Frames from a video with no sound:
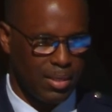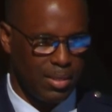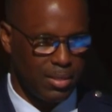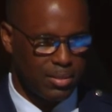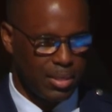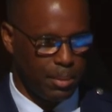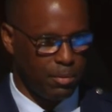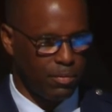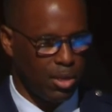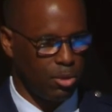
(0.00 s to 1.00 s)
this type
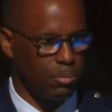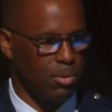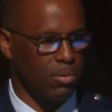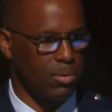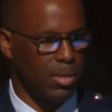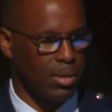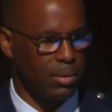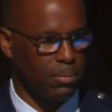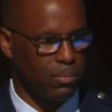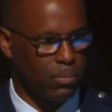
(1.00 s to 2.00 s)
of autoimmune
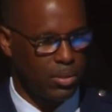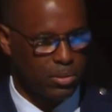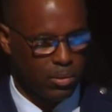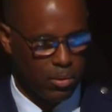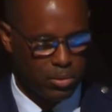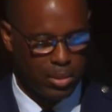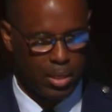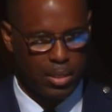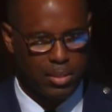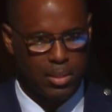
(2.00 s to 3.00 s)
research
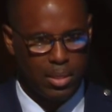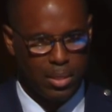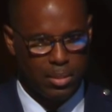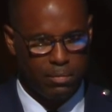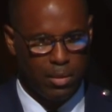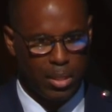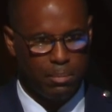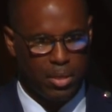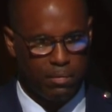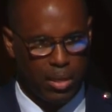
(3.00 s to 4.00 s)
and this
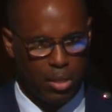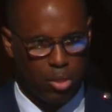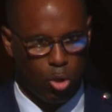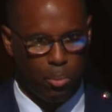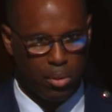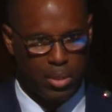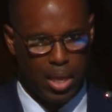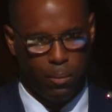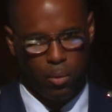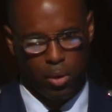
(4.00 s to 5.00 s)
development of a global
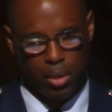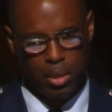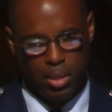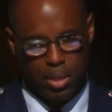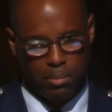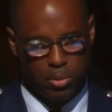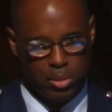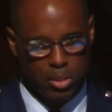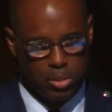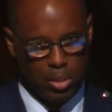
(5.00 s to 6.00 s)
network,
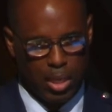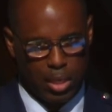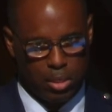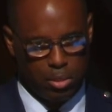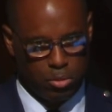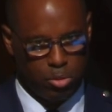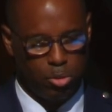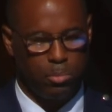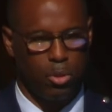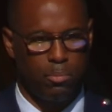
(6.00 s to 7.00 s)
potentially that could
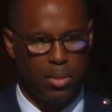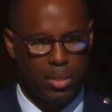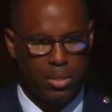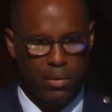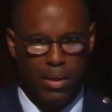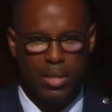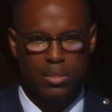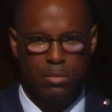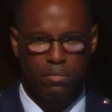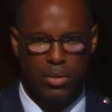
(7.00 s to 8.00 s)
include both military and
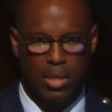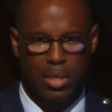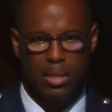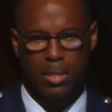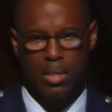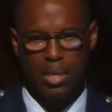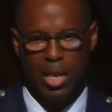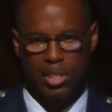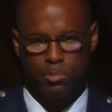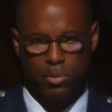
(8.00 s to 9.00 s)
civilian
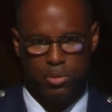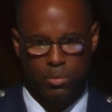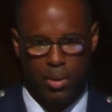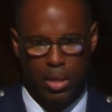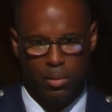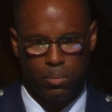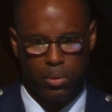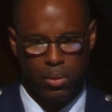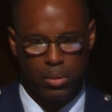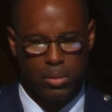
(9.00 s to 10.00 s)
experts around the
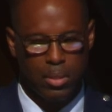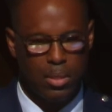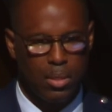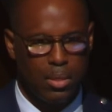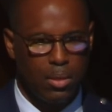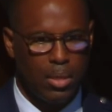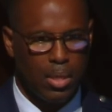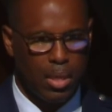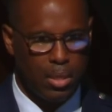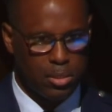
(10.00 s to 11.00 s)
world,
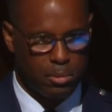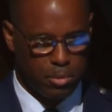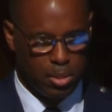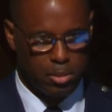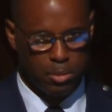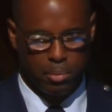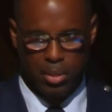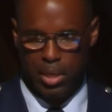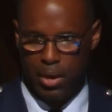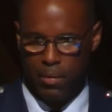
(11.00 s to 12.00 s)

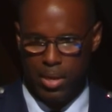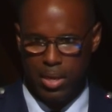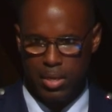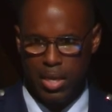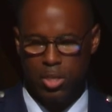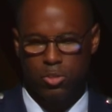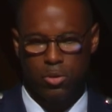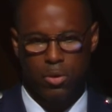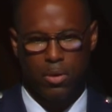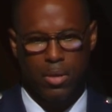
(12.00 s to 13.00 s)
interdisciplinary in
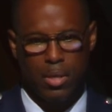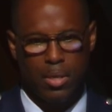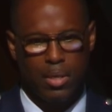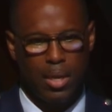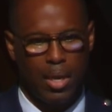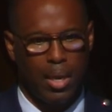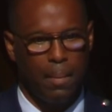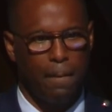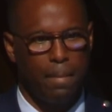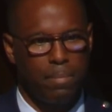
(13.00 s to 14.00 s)
nature,
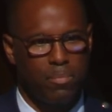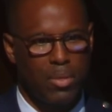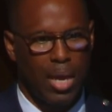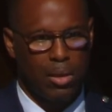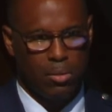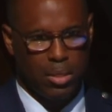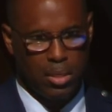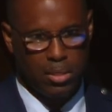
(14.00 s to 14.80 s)
not only